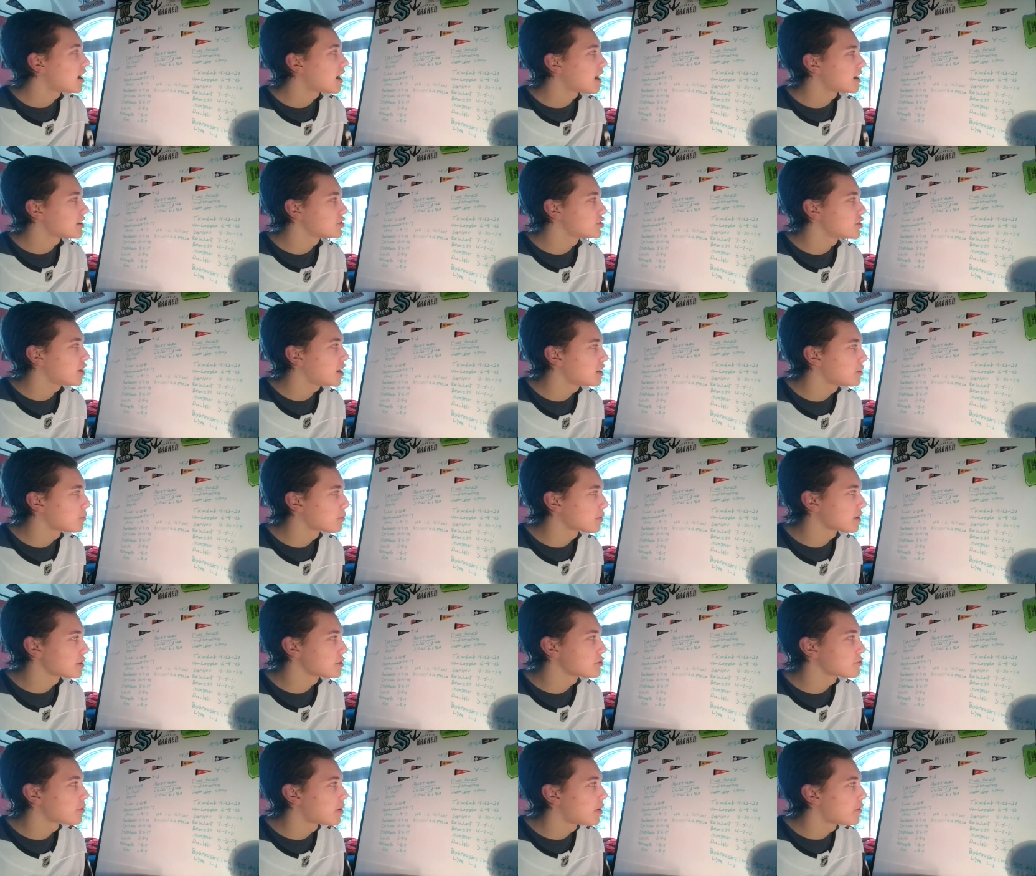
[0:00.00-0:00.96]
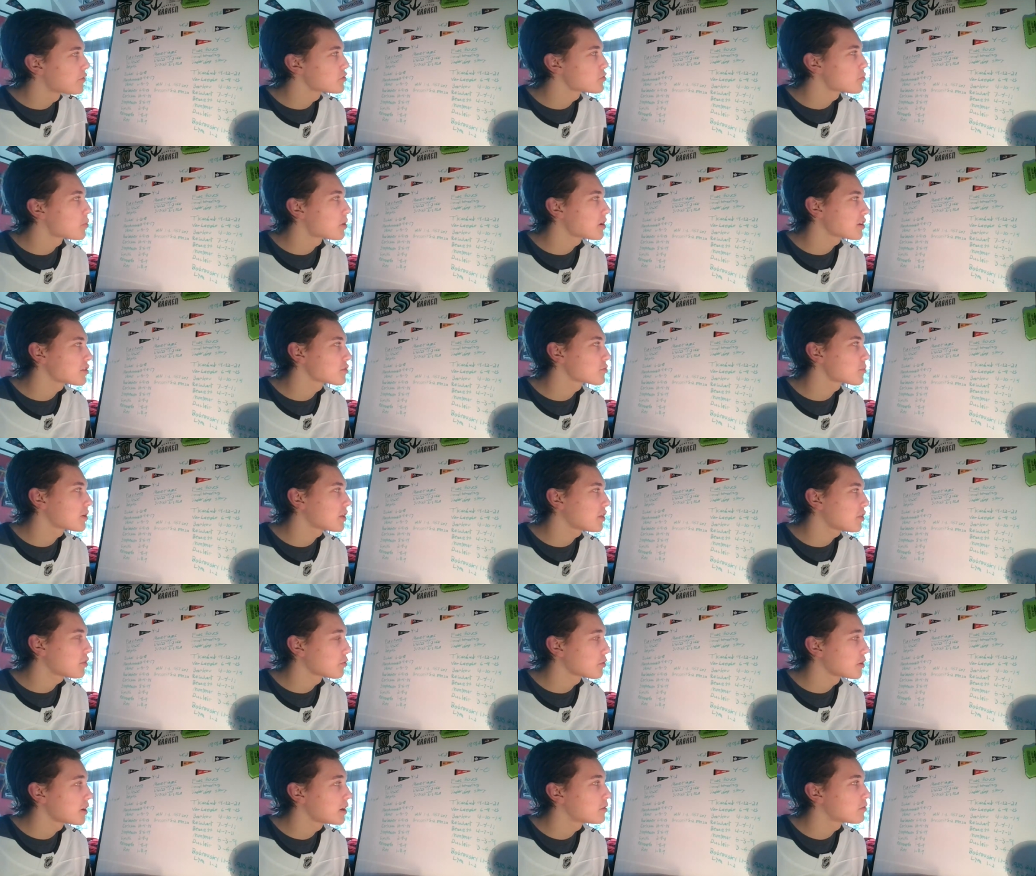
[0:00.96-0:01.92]
On January 12th,
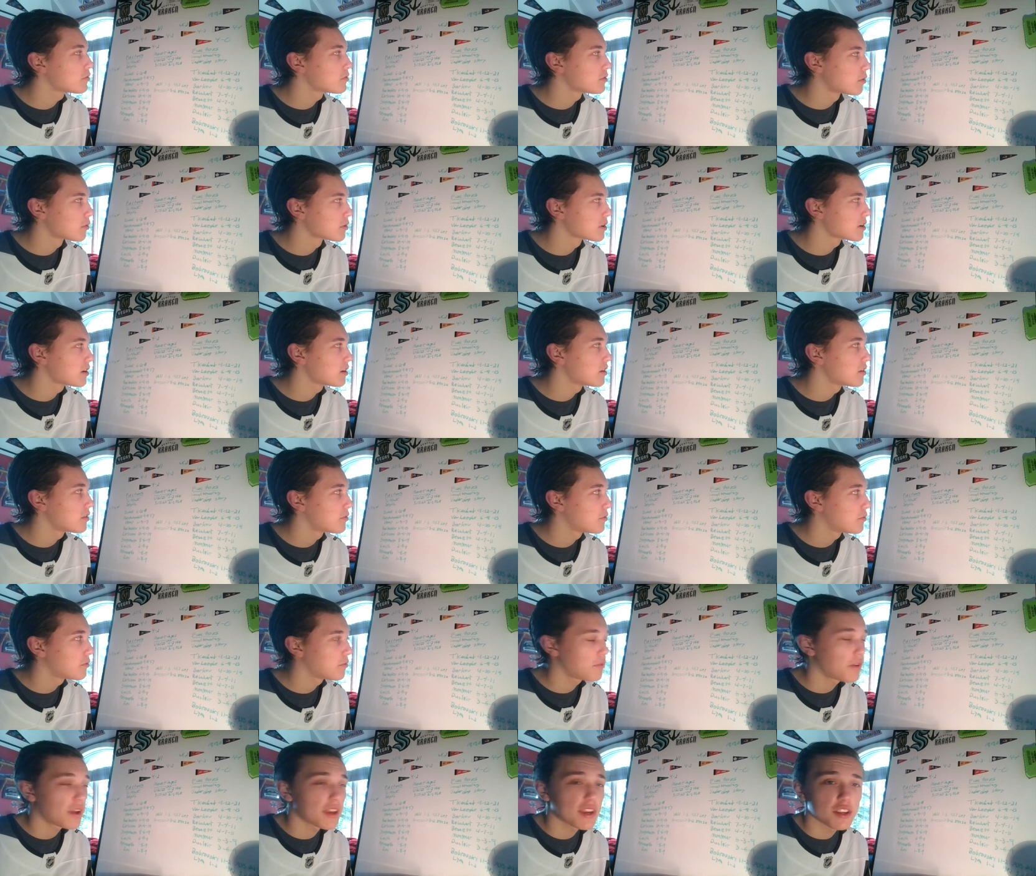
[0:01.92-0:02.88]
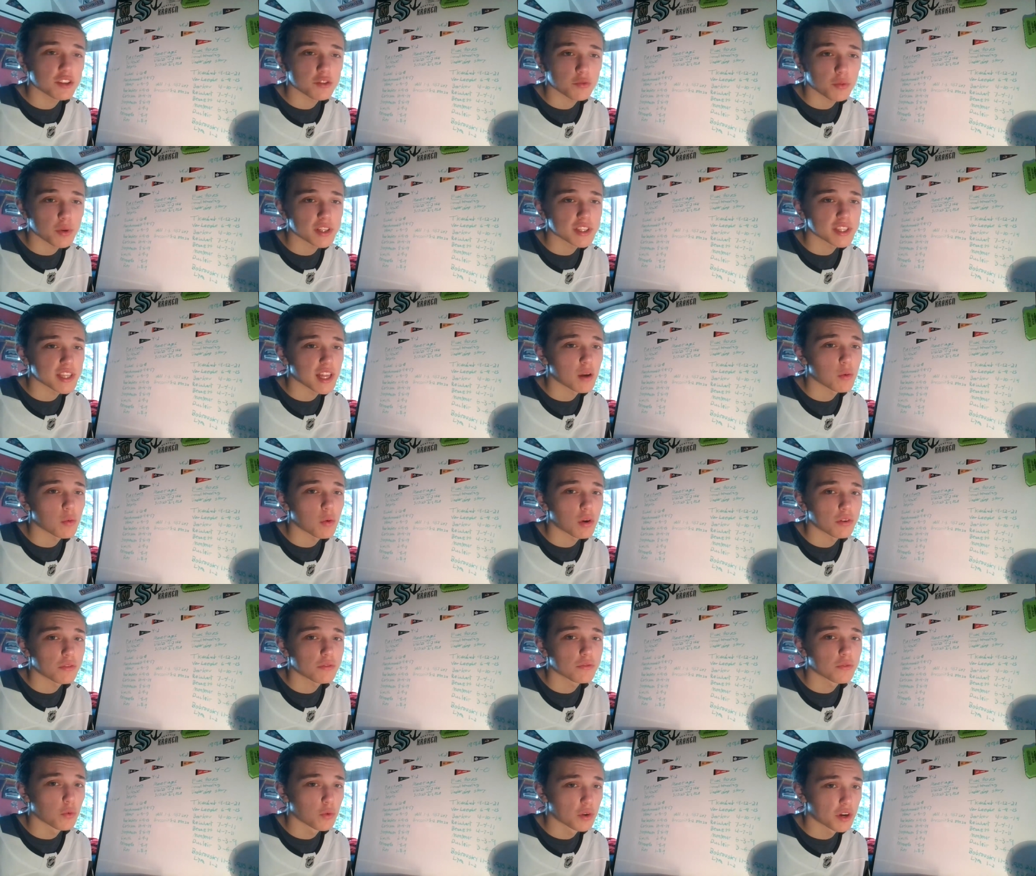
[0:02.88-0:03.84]
2023 in Florida, Vegas wins that
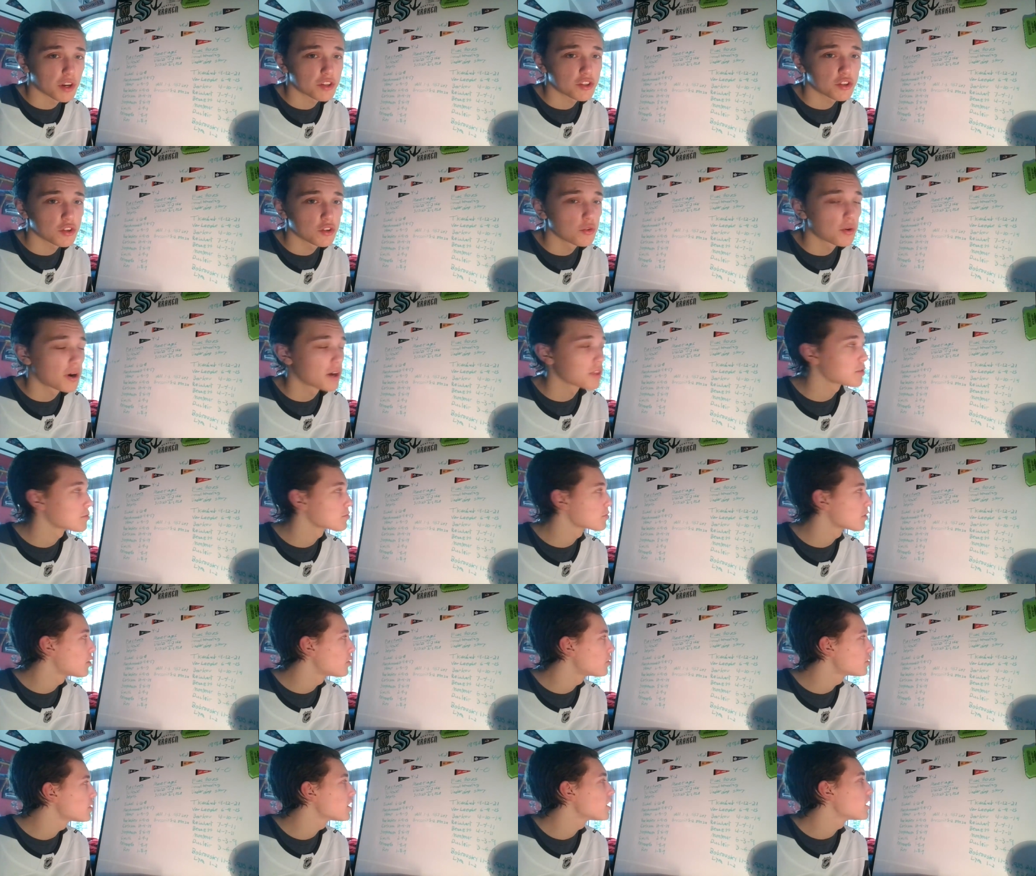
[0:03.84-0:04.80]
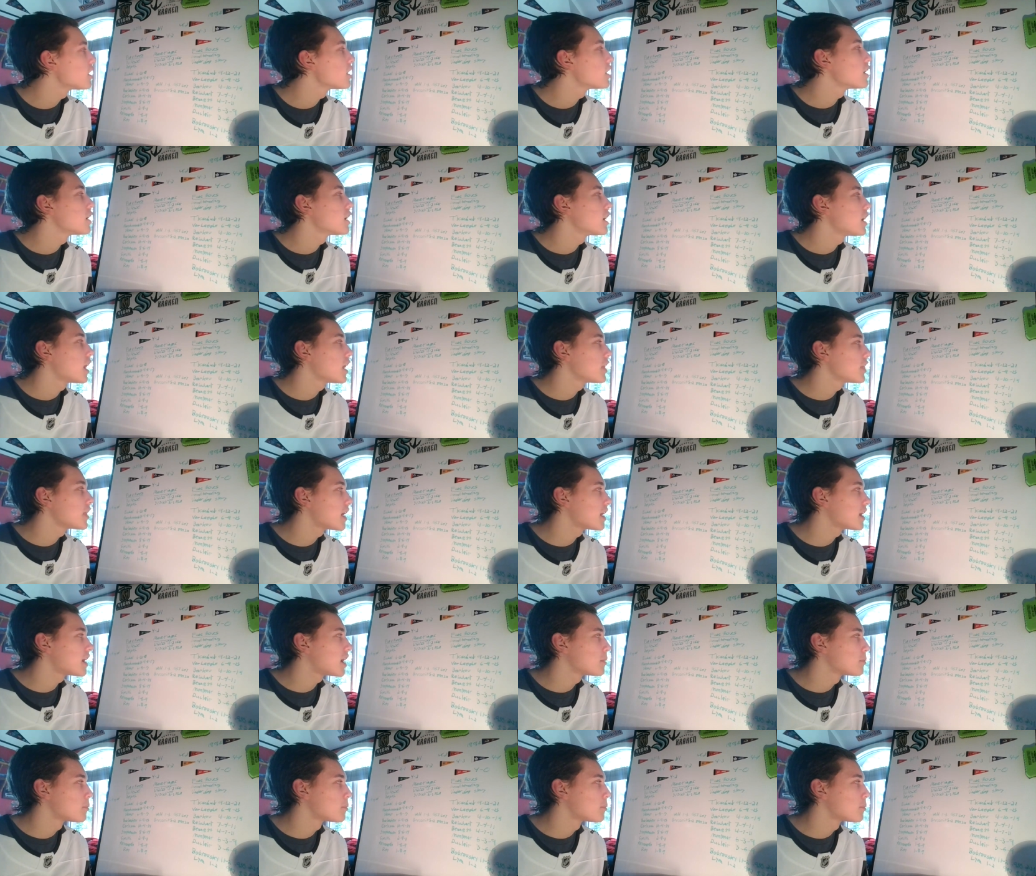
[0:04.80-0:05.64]
one 4-2 on the road. And then on